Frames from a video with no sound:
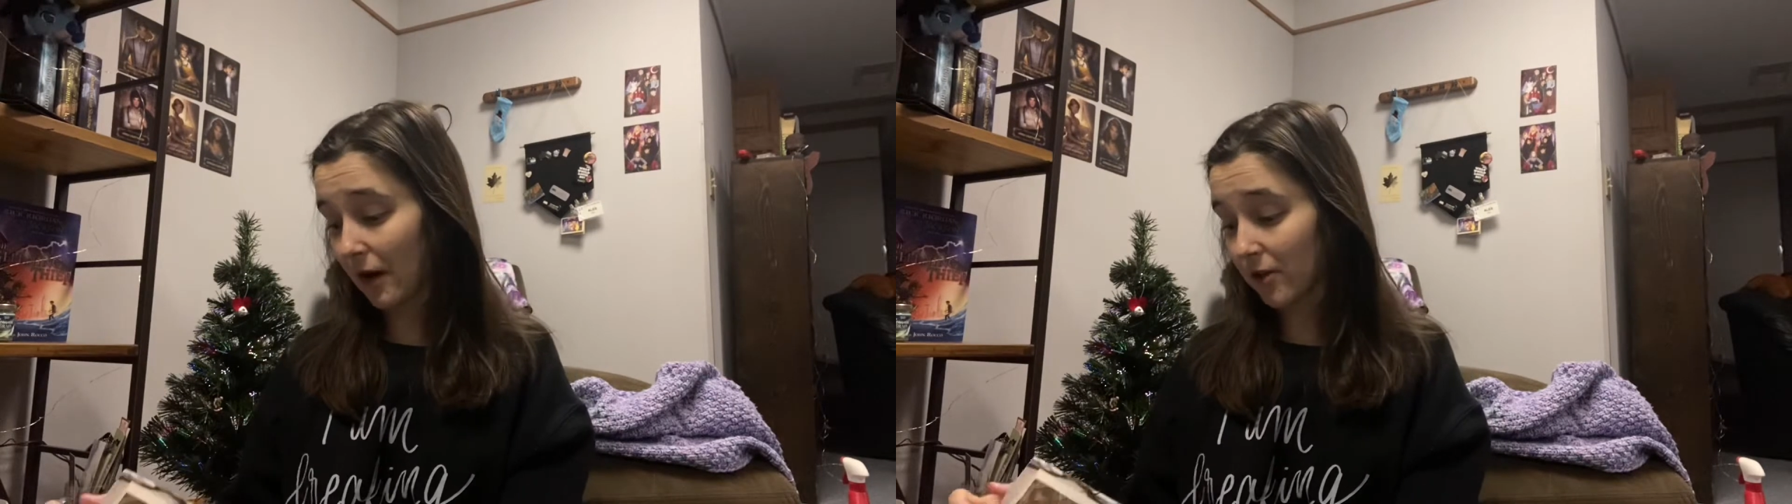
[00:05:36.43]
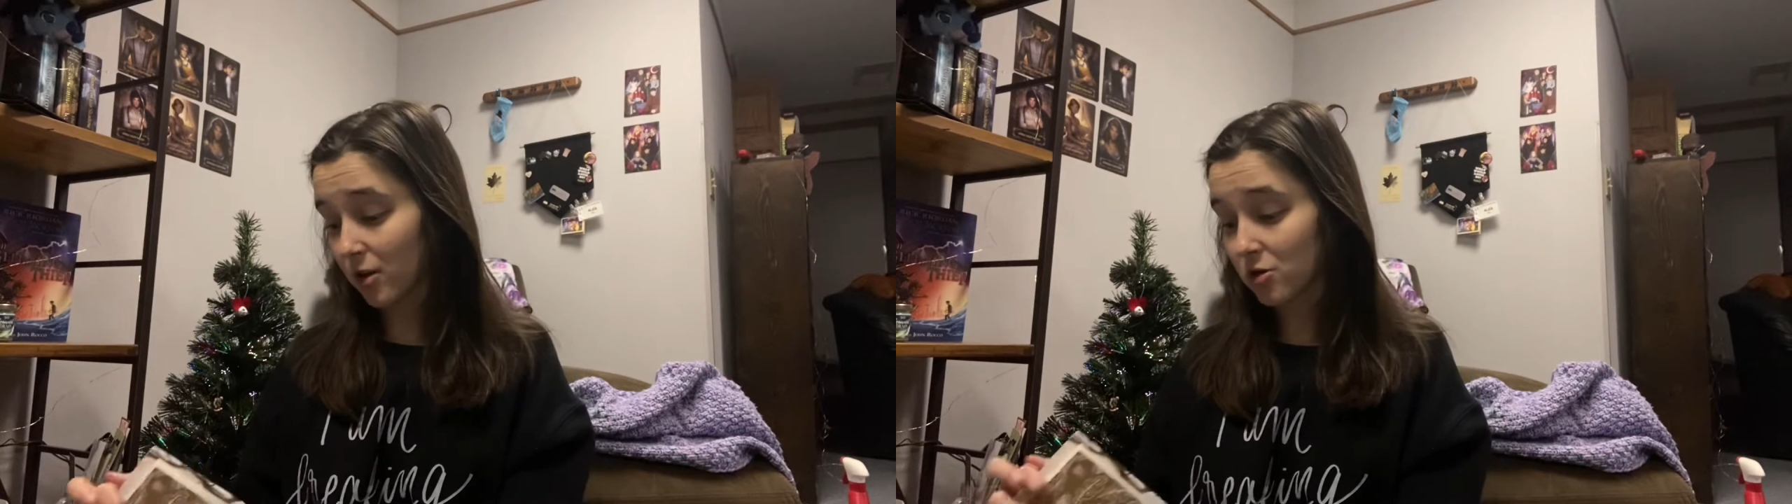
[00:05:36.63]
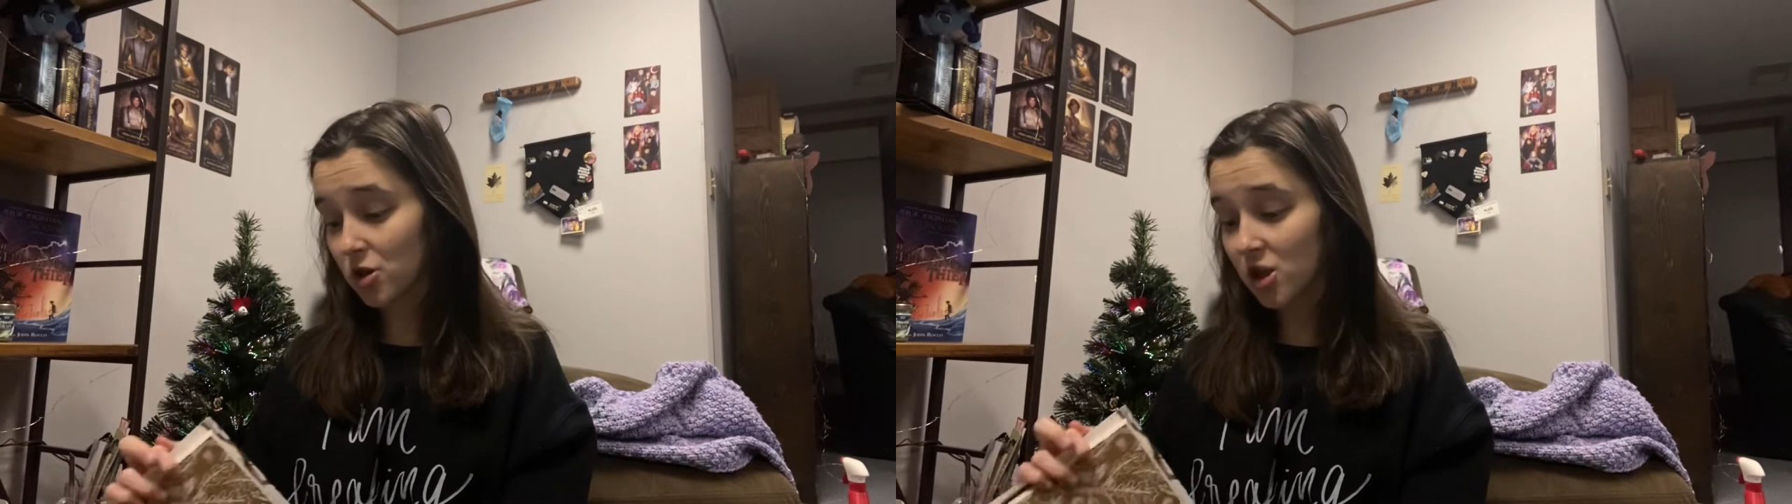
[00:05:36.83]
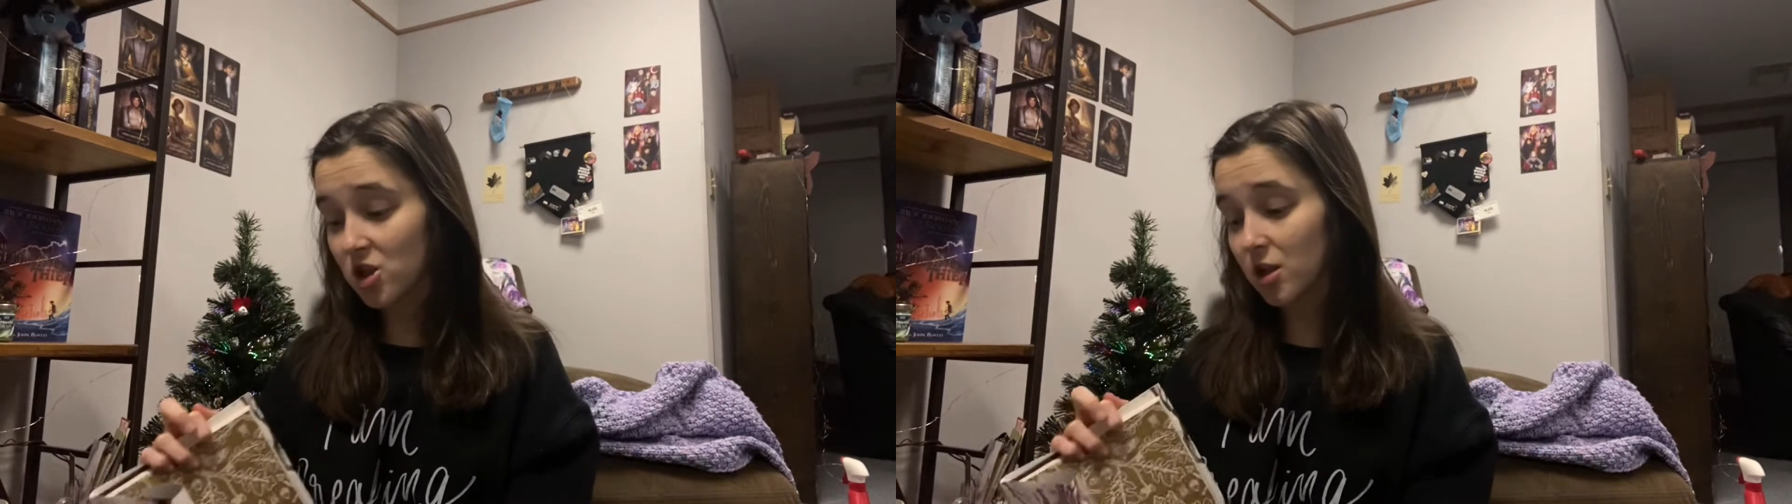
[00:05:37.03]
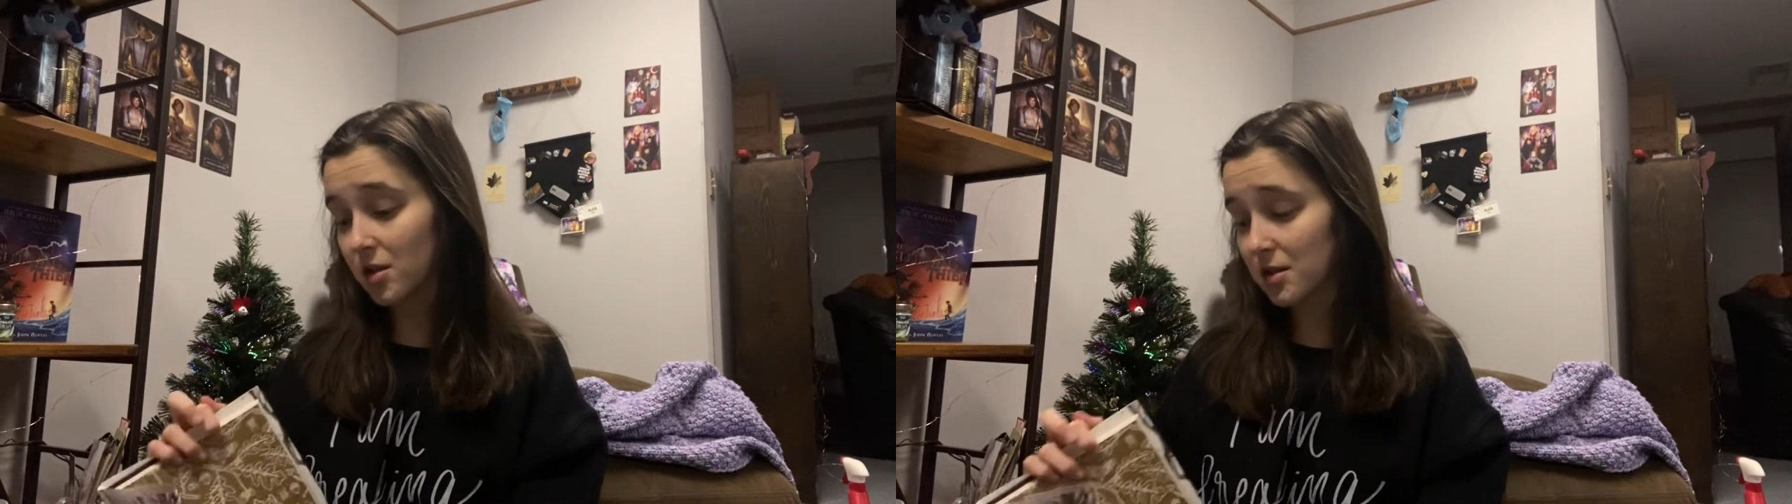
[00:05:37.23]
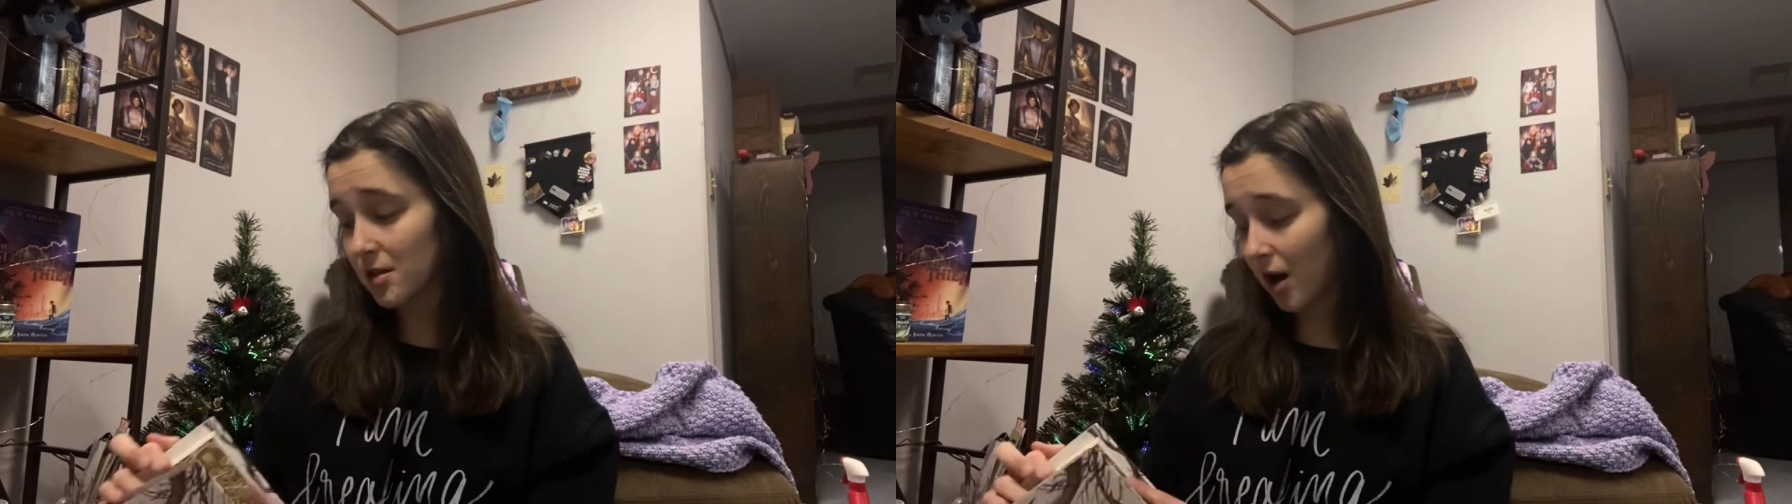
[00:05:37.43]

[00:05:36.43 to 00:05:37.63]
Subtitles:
the illustrations.